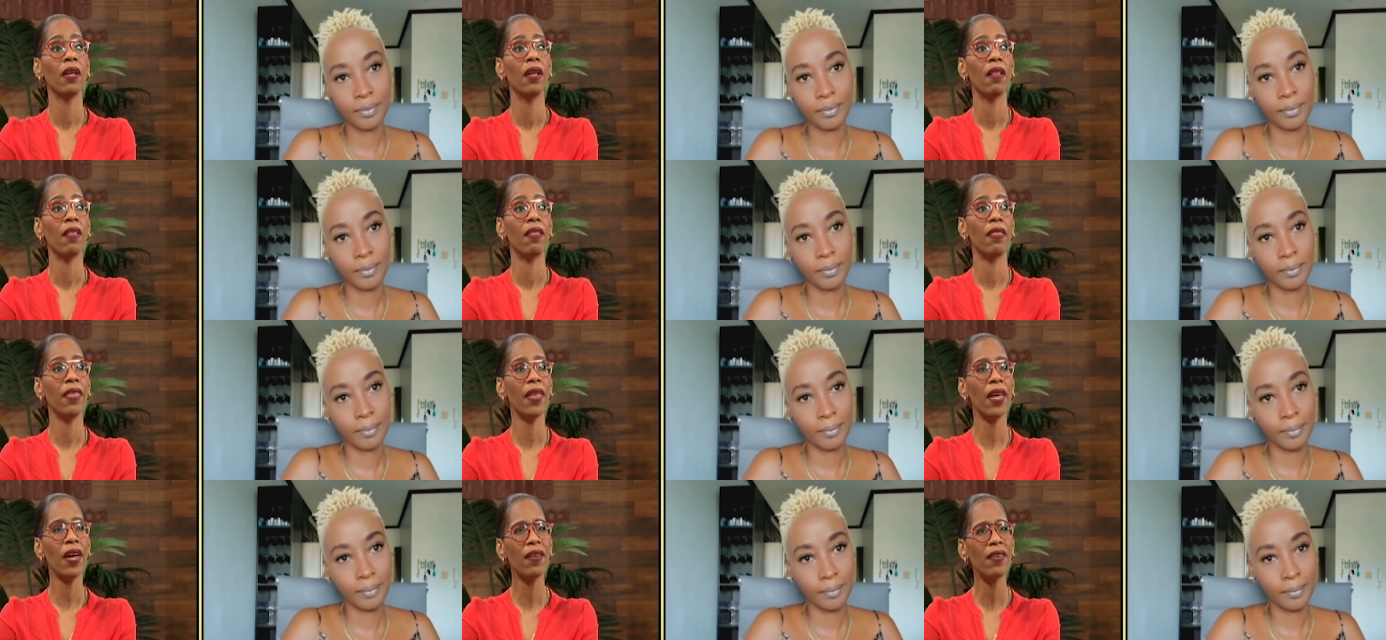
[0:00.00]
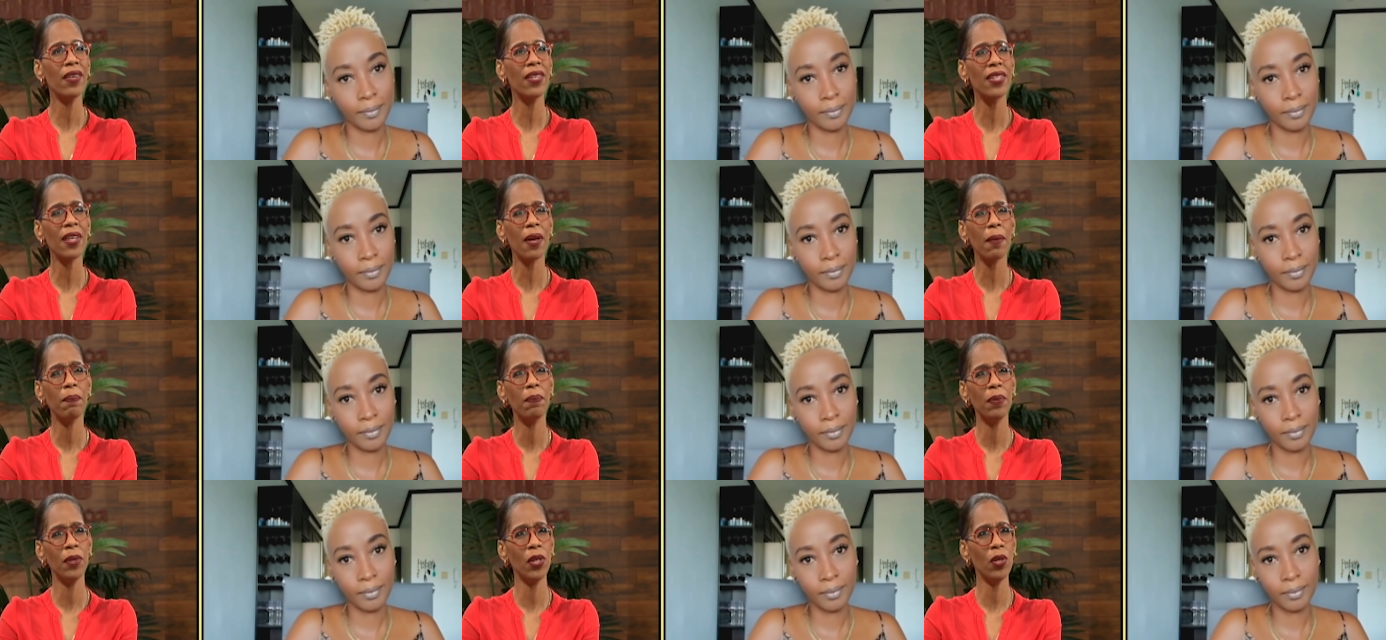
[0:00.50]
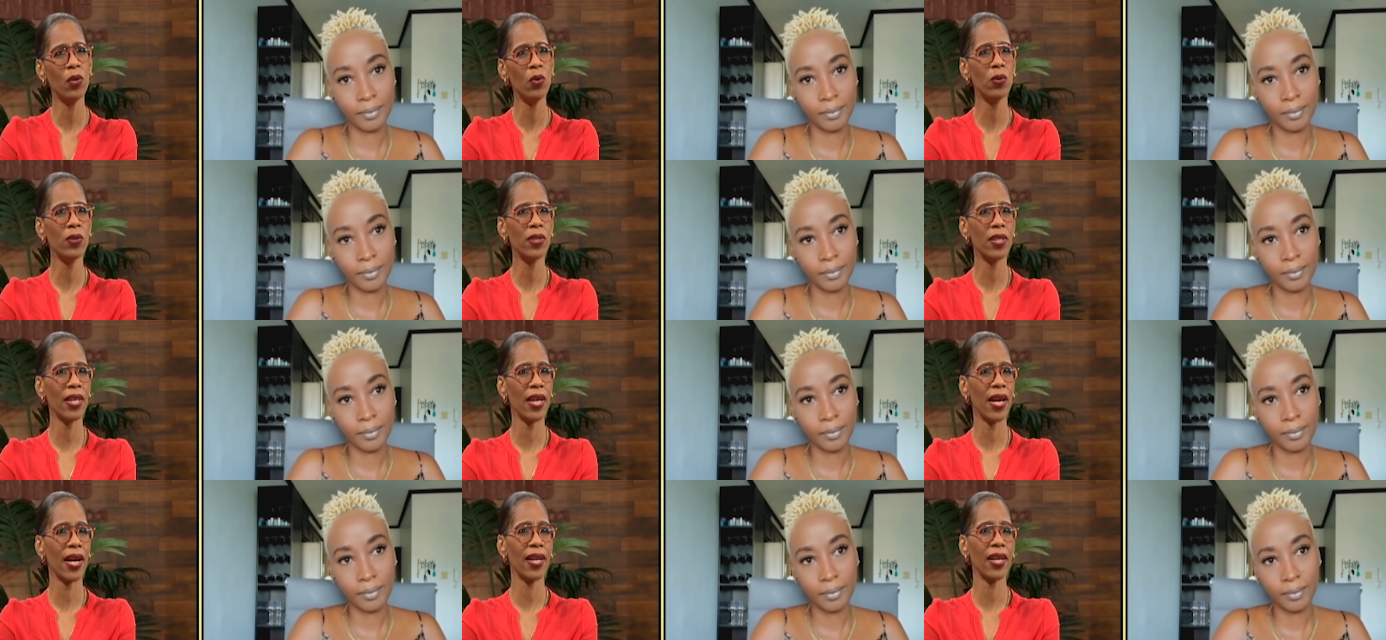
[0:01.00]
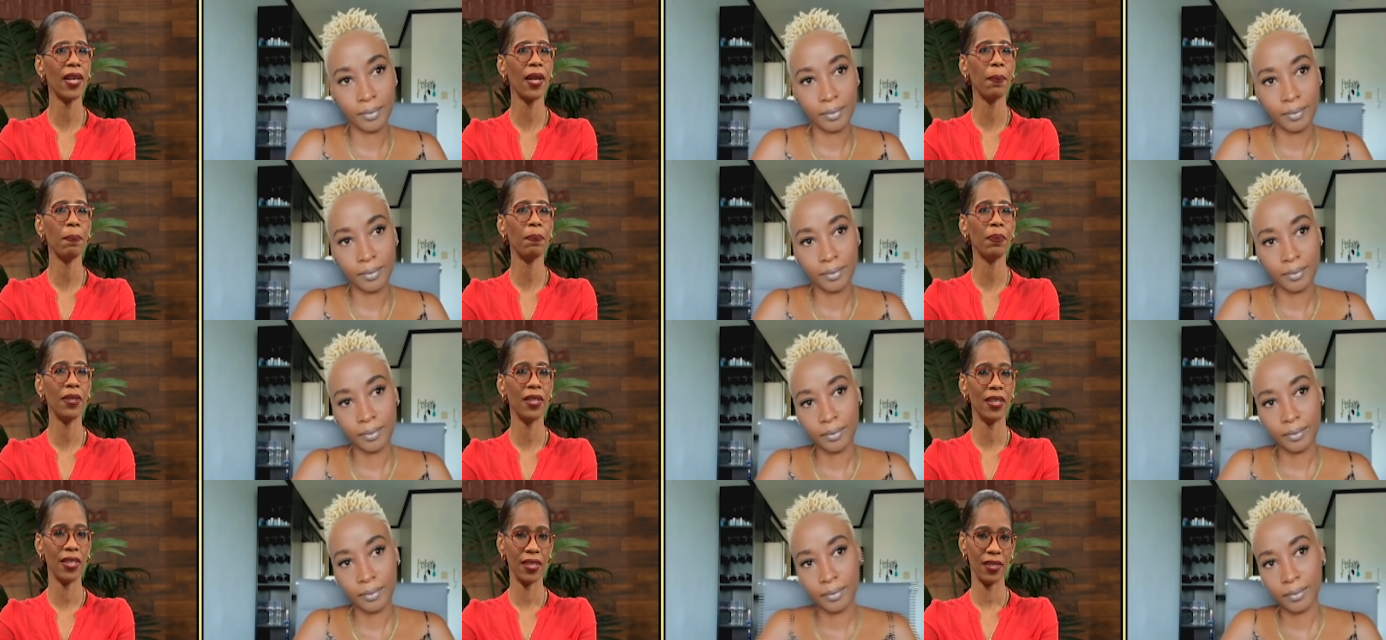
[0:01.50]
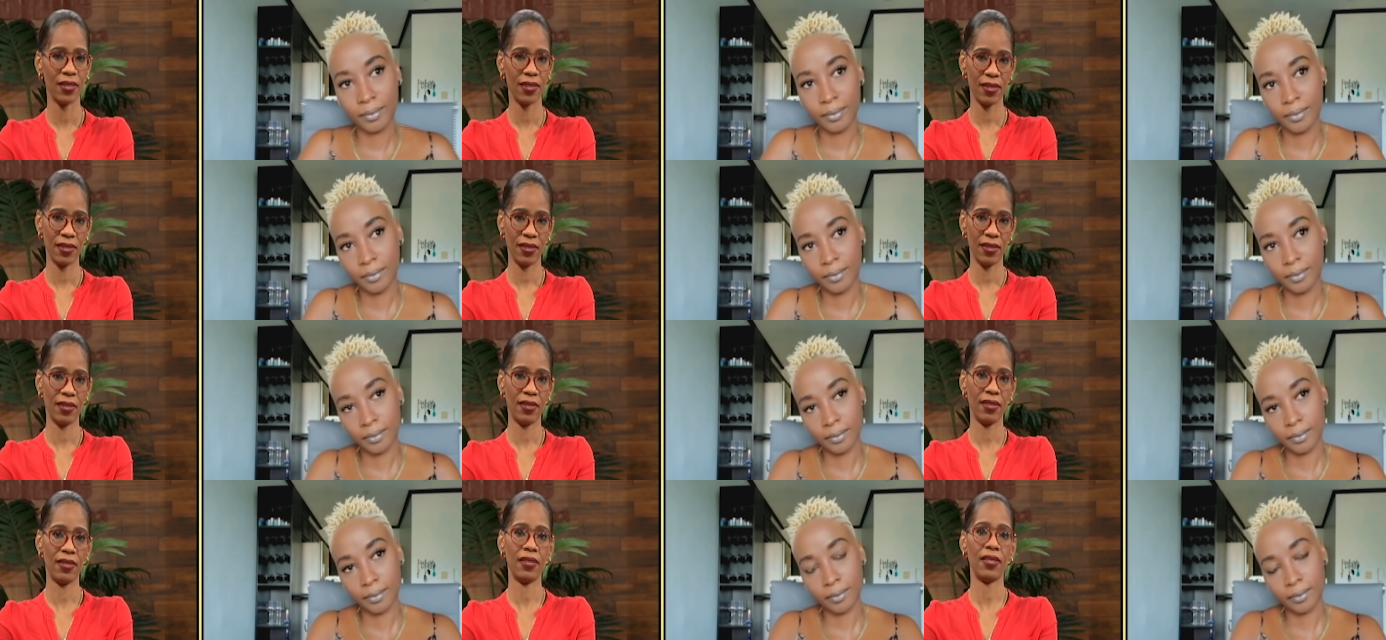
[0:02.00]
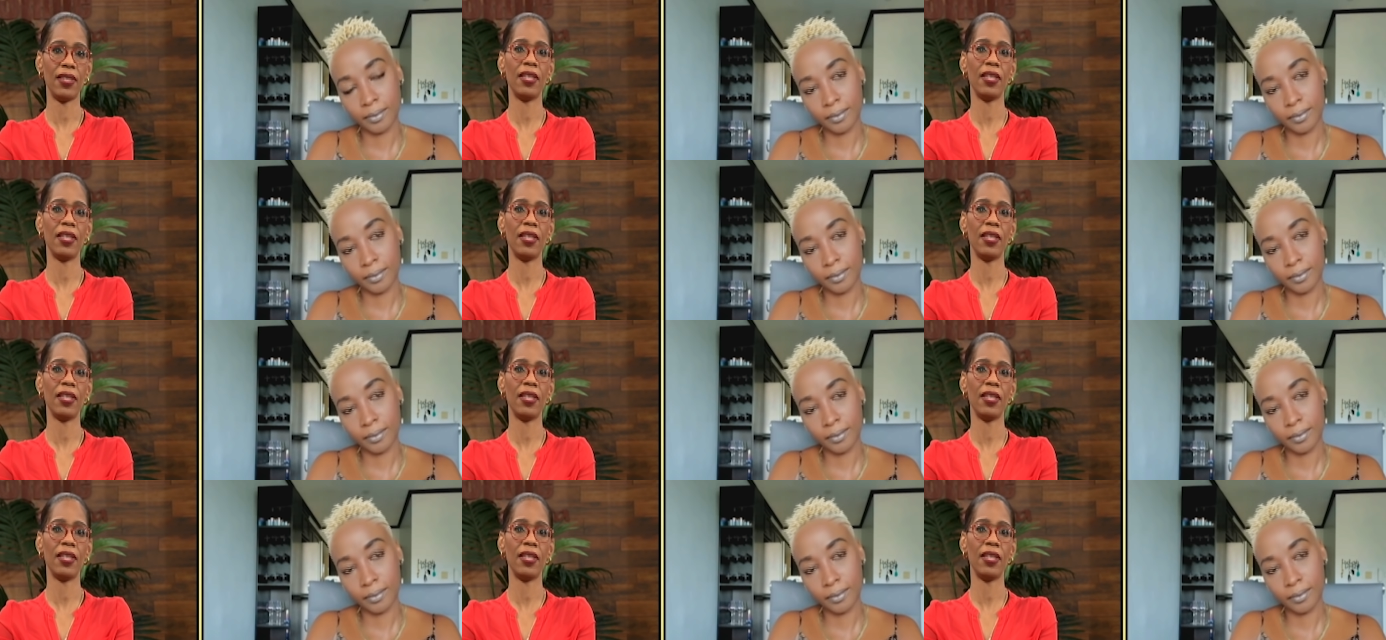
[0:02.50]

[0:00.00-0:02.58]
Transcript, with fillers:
Speaker 1: there is a beauty and a peace